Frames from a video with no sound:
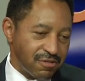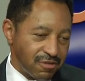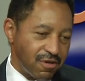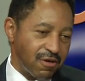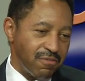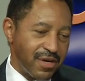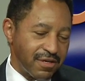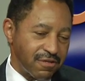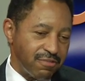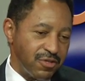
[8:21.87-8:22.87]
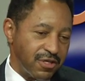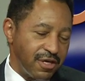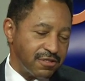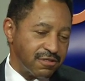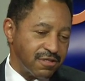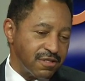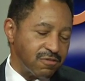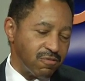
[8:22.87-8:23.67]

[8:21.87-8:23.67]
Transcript: I was going to go back to the communications things.